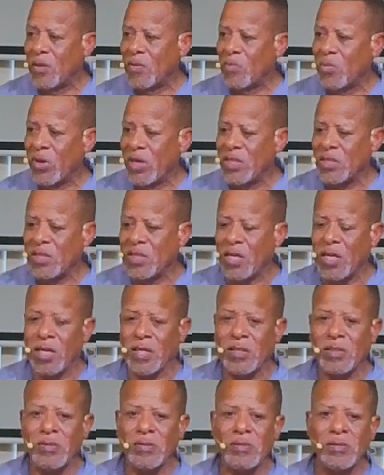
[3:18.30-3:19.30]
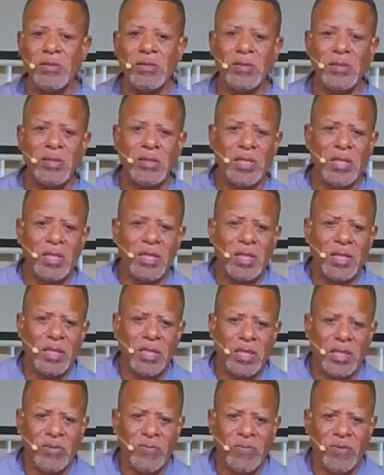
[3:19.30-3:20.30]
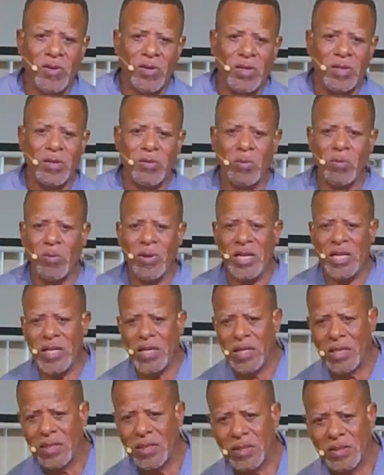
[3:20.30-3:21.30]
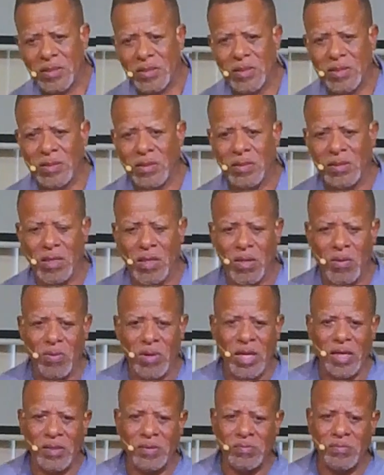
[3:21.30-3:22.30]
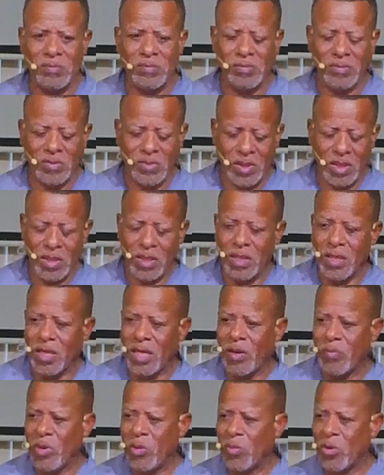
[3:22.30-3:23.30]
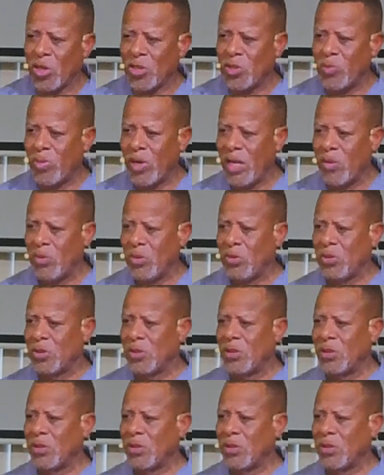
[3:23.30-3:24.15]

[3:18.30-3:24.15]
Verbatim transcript: Praise God. Ferlin, are we ready? All right. How many brought your Bibles?